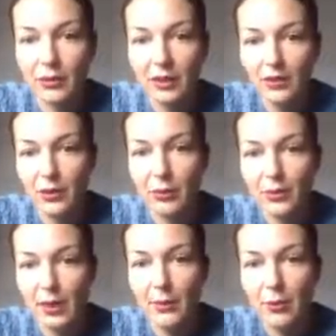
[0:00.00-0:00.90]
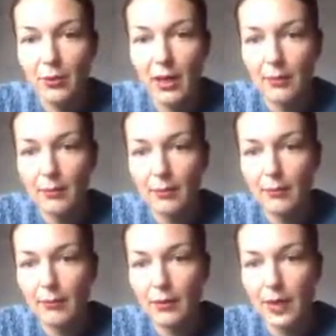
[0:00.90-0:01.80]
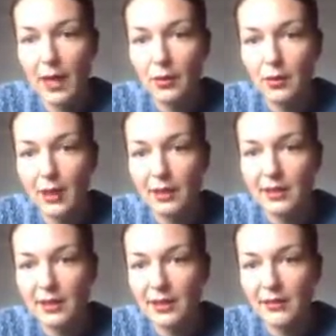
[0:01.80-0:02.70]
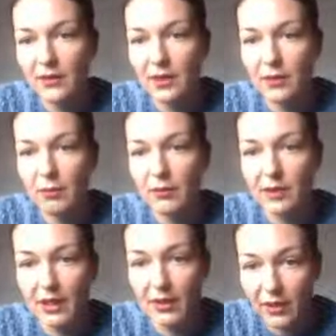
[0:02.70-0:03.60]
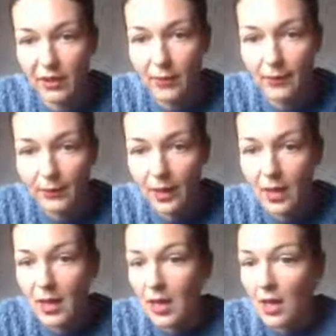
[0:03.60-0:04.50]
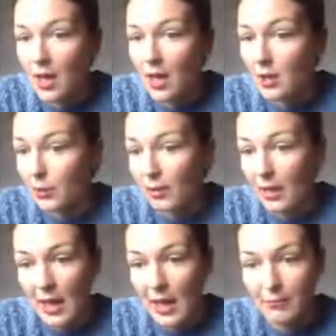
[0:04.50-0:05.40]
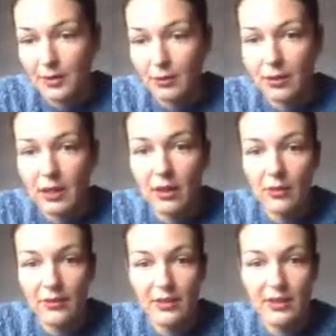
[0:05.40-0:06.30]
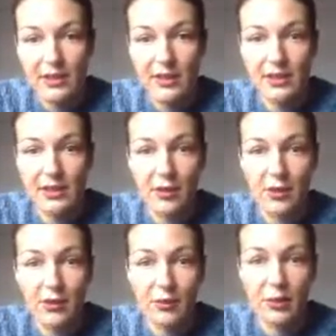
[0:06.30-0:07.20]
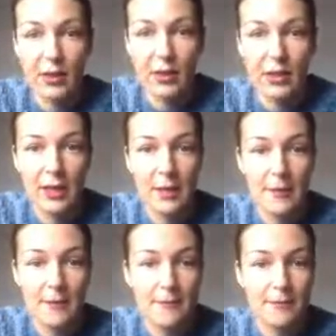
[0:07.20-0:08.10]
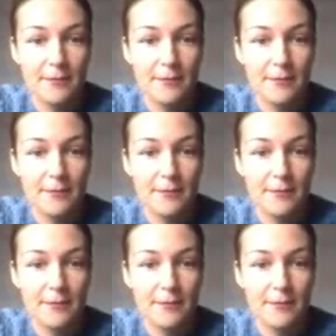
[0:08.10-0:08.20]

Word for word: you number one, mm, how to make six figure with ClickVio. Uh, you will absolutely love this, you know, um,